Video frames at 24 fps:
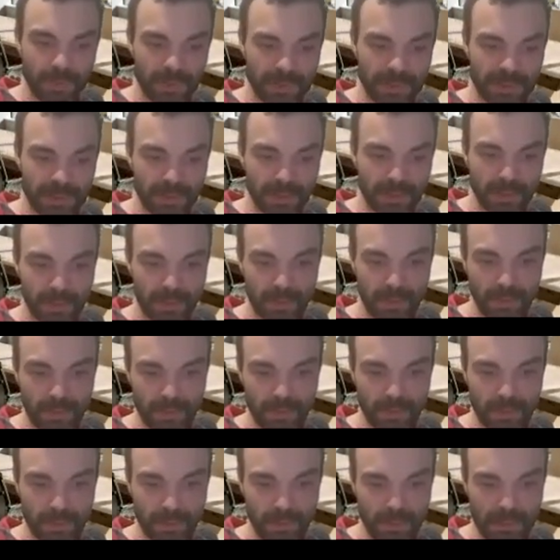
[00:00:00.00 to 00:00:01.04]

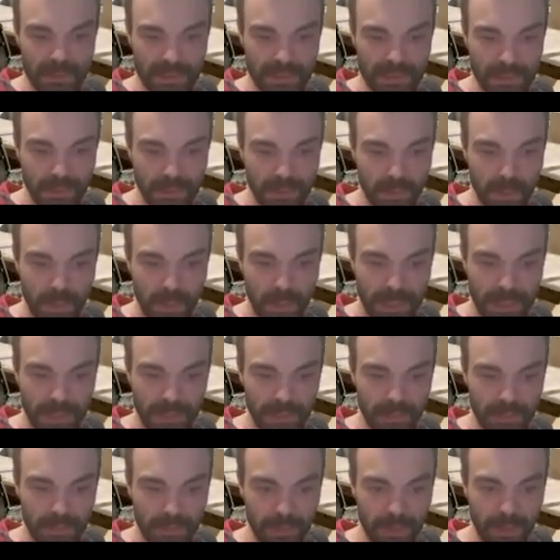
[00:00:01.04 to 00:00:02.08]
So you see a crane
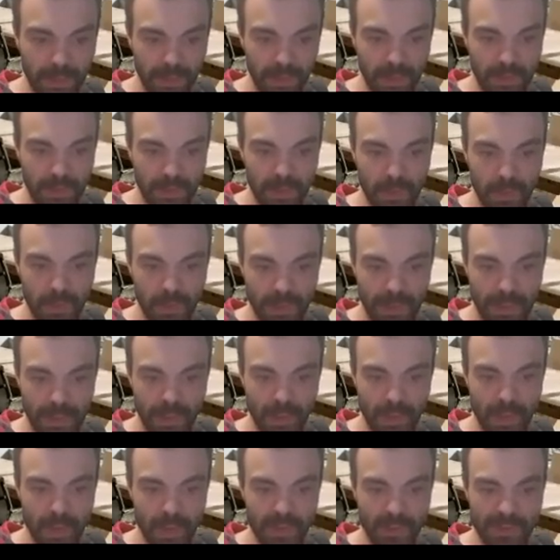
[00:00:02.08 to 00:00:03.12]
in the middle, two
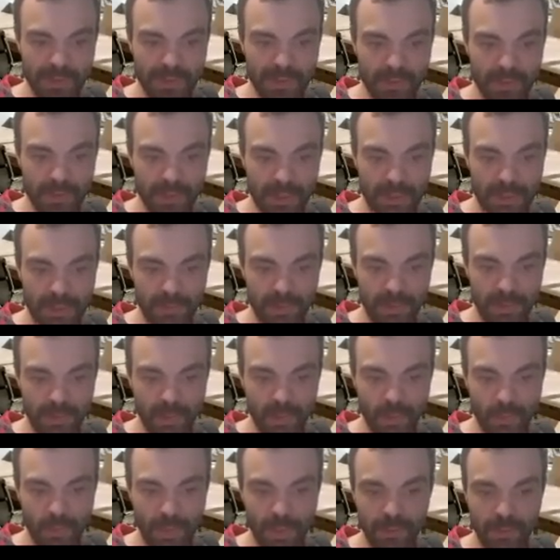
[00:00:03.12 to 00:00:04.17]
locations, on the left
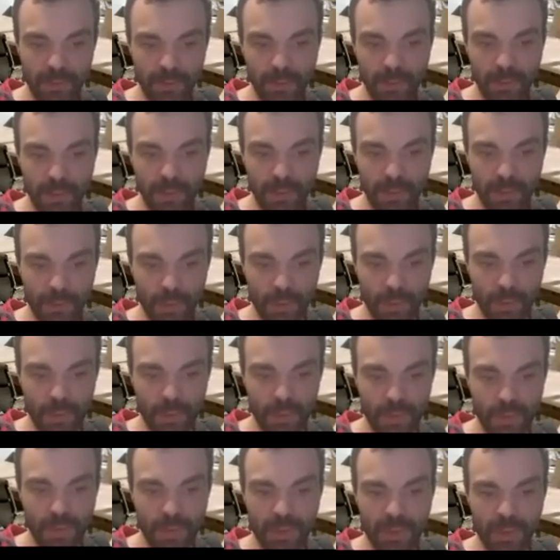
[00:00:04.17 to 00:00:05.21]
location 1, on the right location
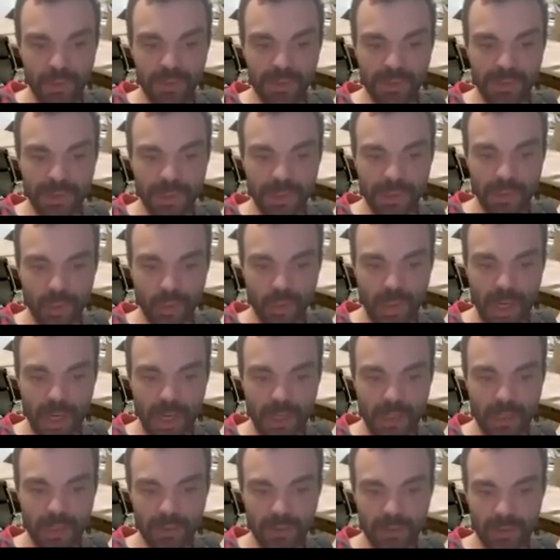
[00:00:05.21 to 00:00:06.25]
2. You see a
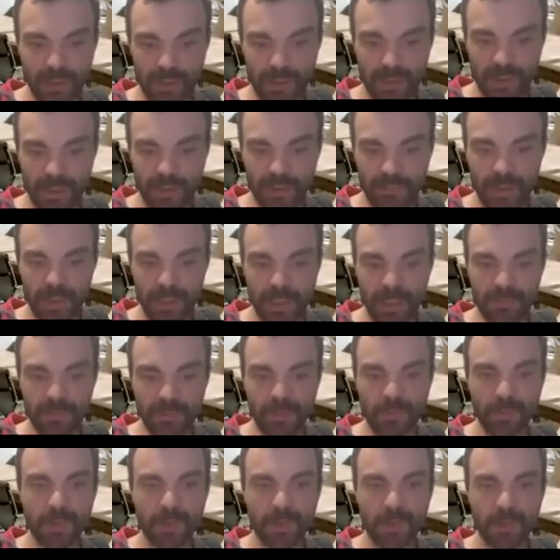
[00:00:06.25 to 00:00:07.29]
truck that can navigate
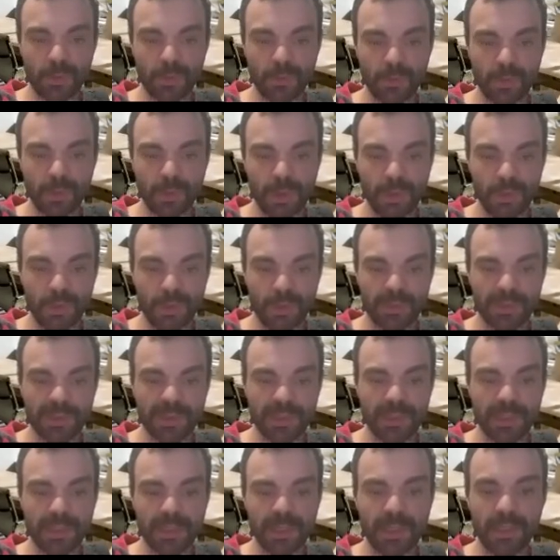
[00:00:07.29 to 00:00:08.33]
between the two
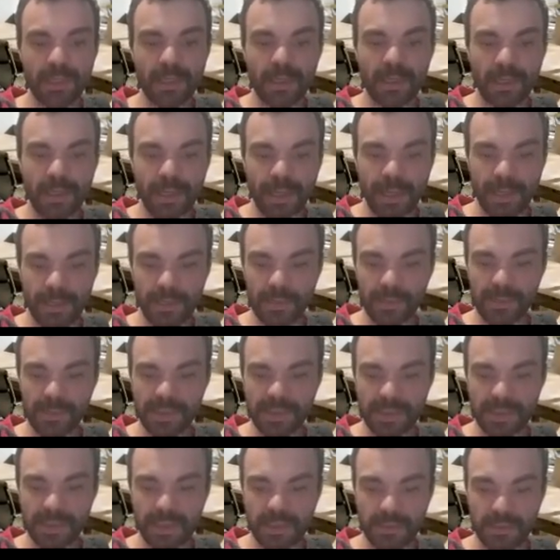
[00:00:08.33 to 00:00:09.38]
locations, and you
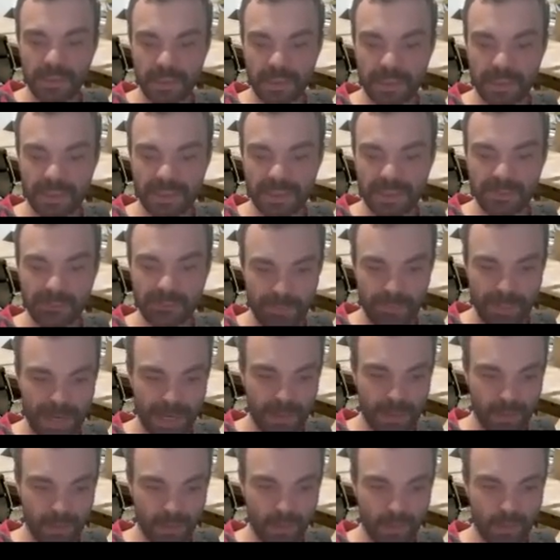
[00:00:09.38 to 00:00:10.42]
see this
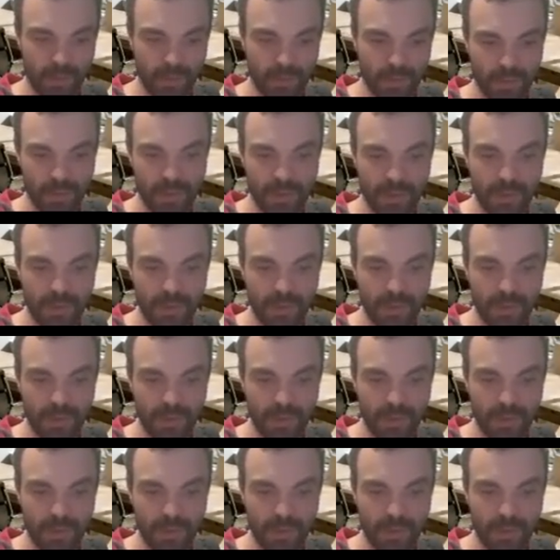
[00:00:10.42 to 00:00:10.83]
package.